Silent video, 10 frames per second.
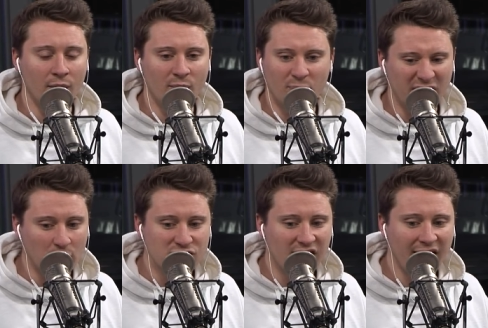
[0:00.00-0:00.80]
But
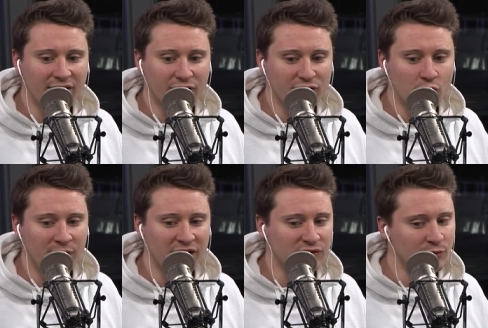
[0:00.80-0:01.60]
outside of a few
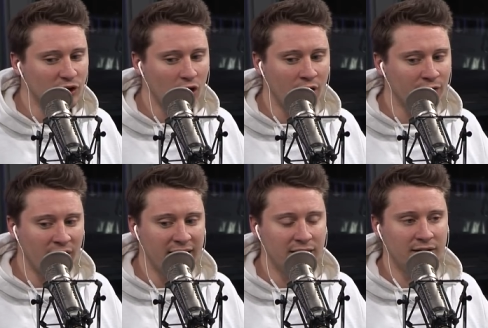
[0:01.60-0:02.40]
minutes from DeLon
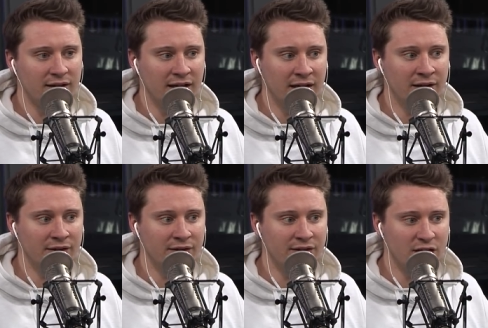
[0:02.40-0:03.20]
Wright
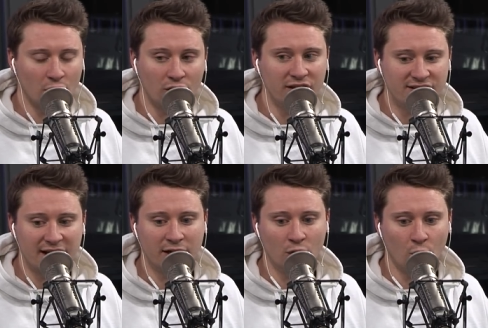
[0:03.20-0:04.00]
in the early
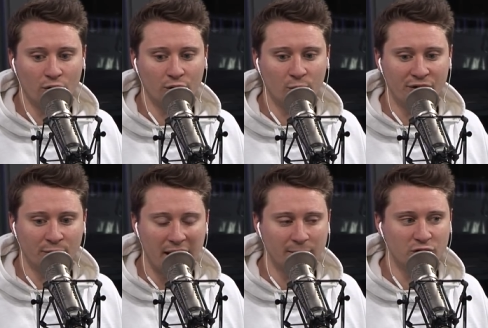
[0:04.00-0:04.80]
second quarter when the
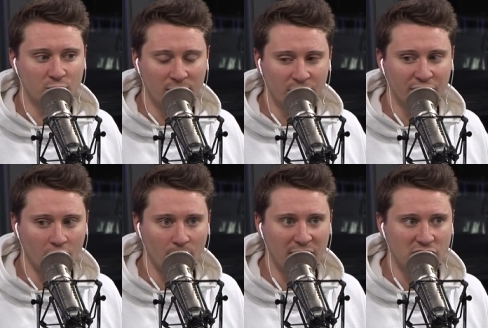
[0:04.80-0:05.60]
Raptors went with their
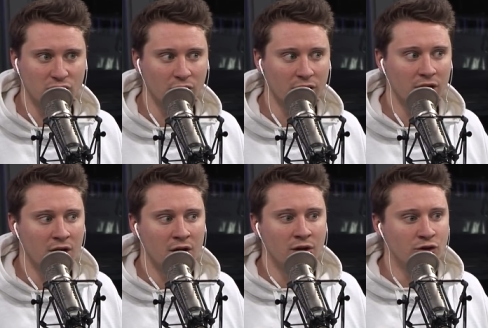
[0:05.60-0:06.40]
all bench look,
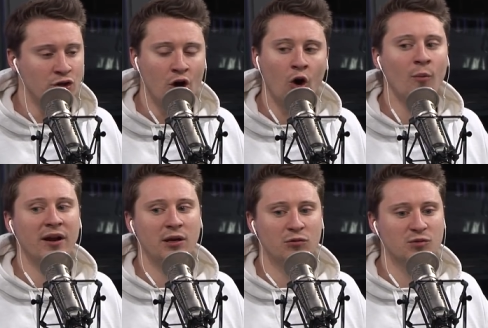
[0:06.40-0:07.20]

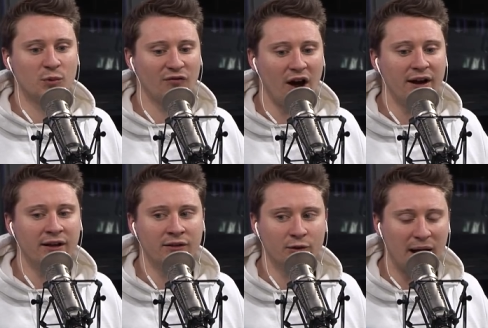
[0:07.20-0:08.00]
nobody was
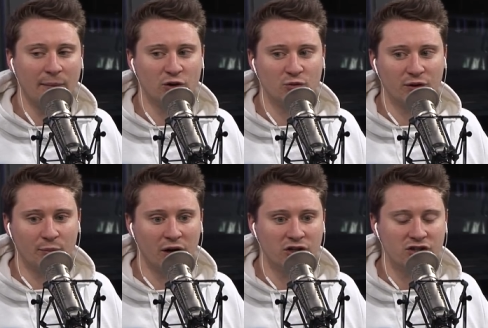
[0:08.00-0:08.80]
providing the Raptors with a
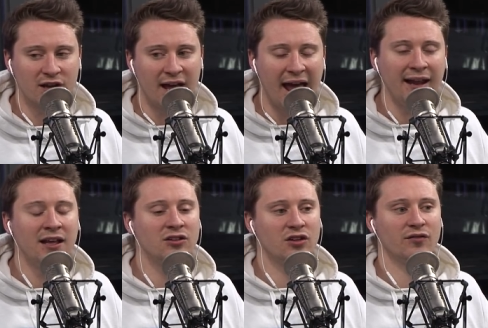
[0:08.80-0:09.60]
punch. Heading
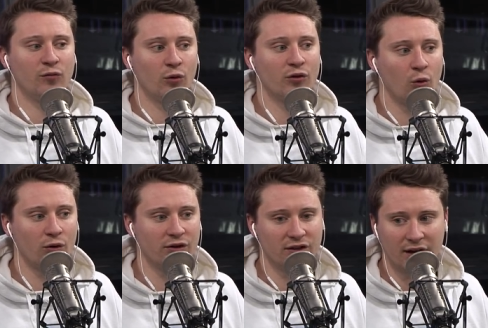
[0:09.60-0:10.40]
into the fourth
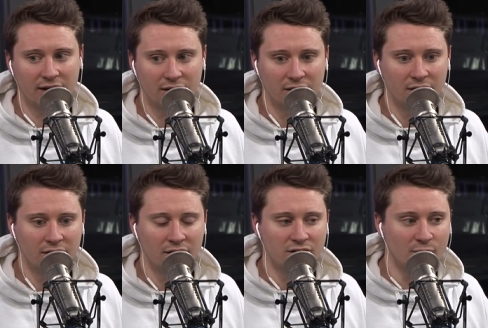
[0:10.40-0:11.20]
quarter tonight,
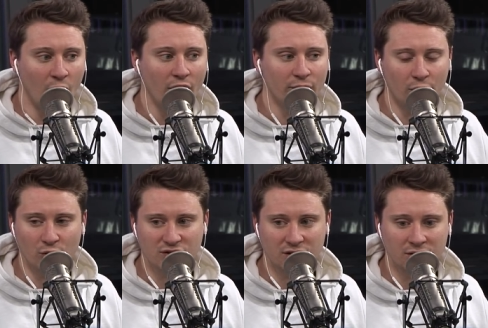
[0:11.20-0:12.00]
DeMar
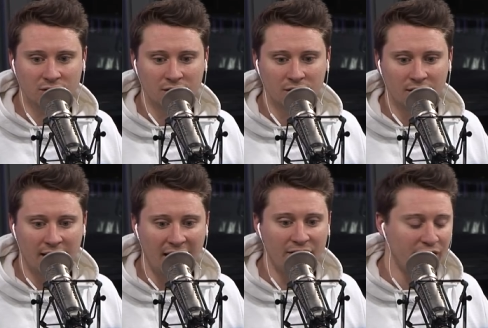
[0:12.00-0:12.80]
DeRozan
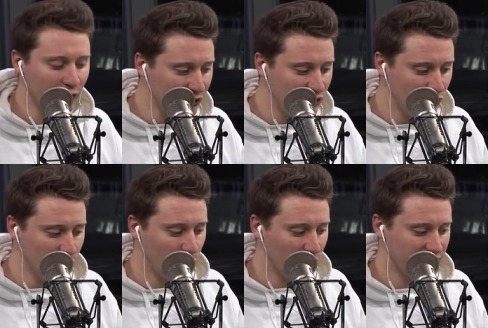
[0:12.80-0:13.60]
had 32
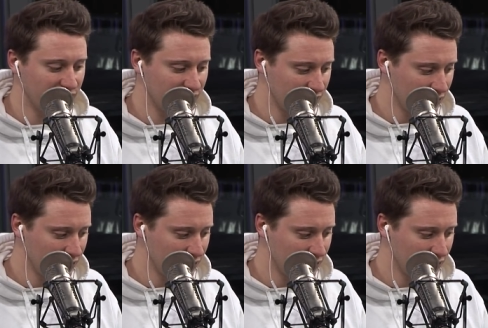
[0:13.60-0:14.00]
points.